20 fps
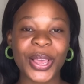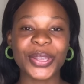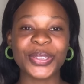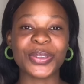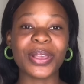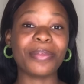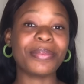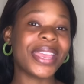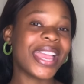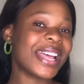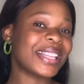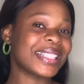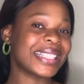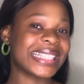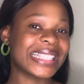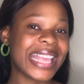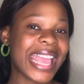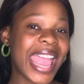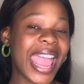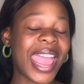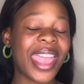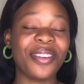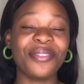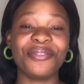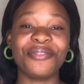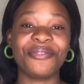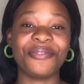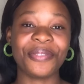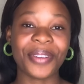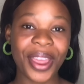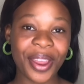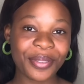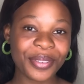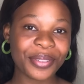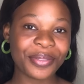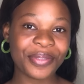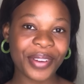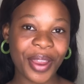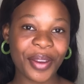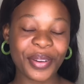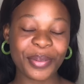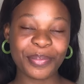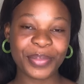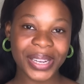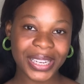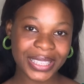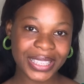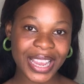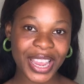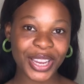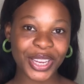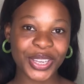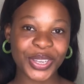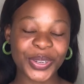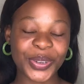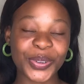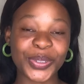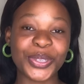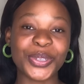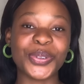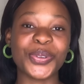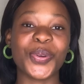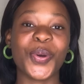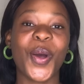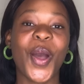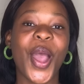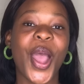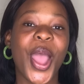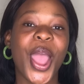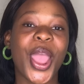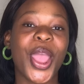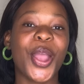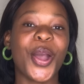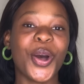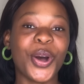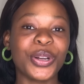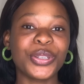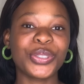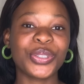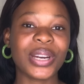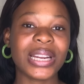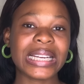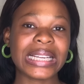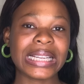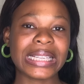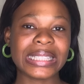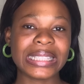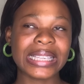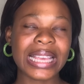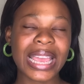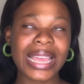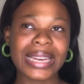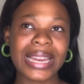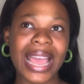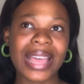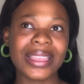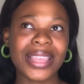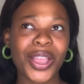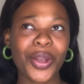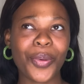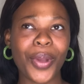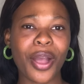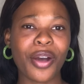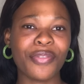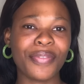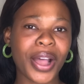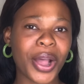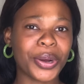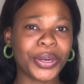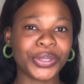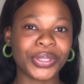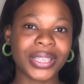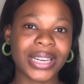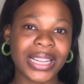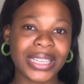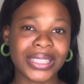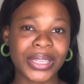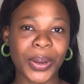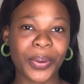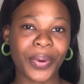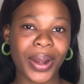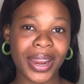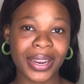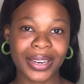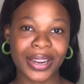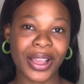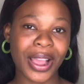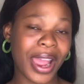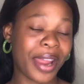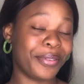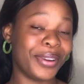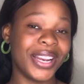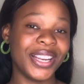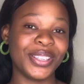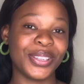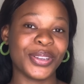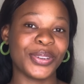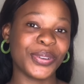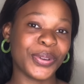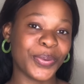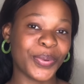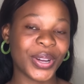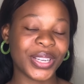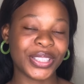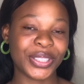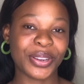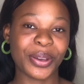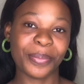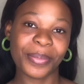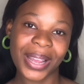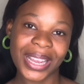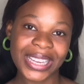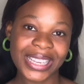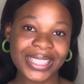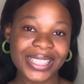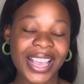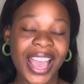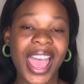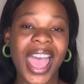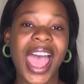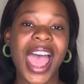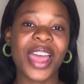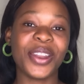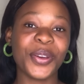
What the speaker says: So I'm here to say a very, very big thank you to 110. I think we're over 110 right now. I really don't know what the number is. I